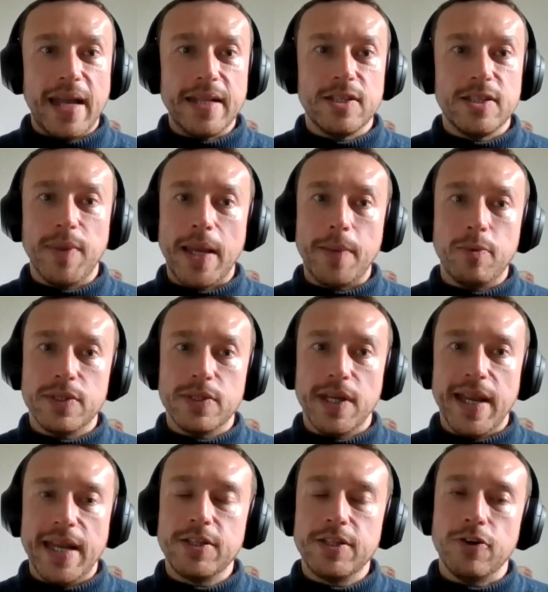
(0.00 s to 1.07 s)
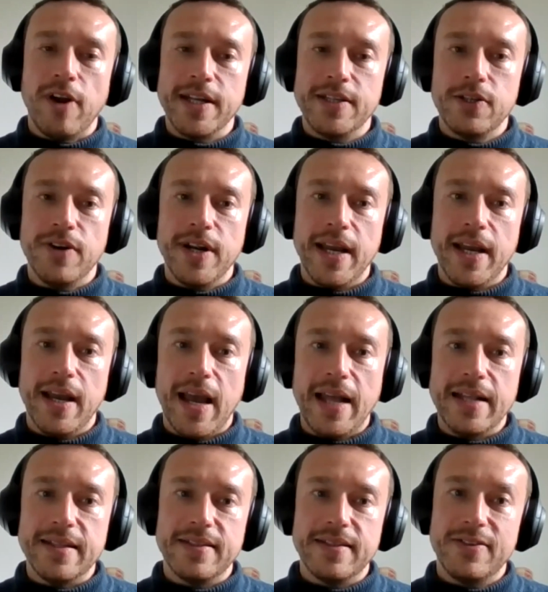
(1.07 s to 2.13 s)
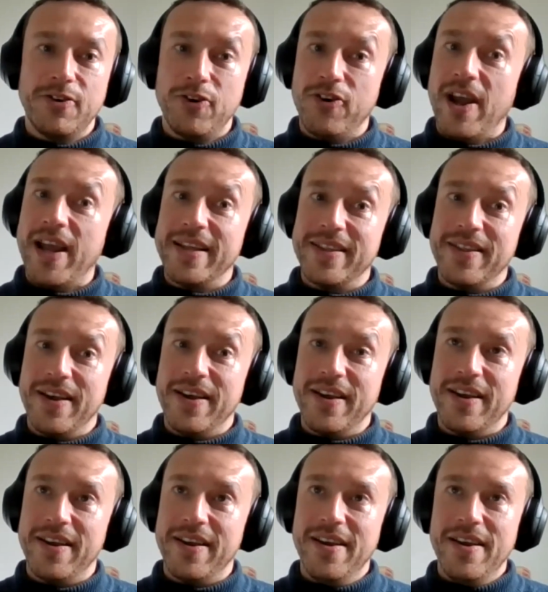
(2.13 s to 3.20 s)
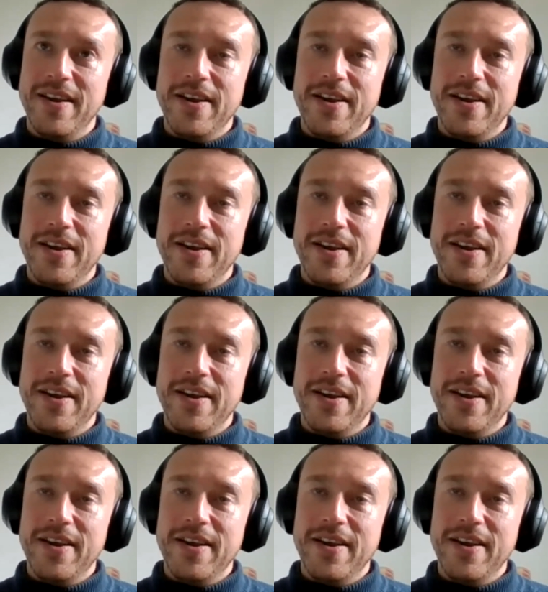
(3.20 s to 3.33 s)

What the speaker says: and to be able to iterate on it and create the